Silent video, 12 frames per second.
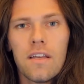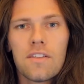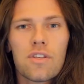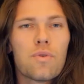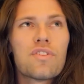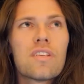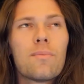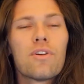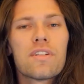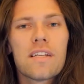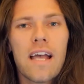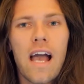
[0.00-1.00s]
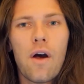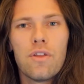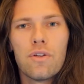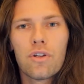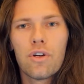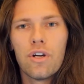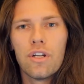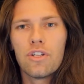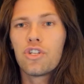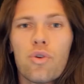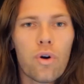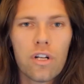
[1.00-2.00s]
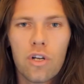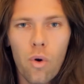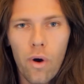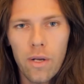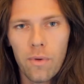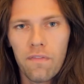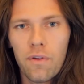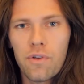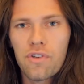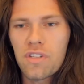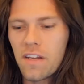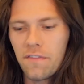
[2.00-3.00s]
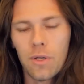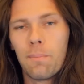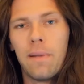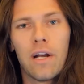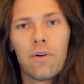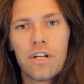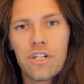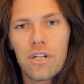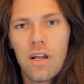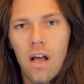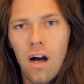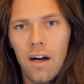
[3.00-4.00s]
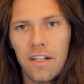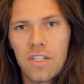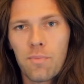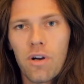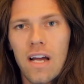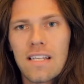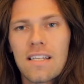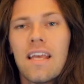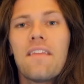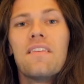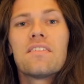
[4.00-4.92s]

So similar to how you could short a coin with futures if you're bearish on its price,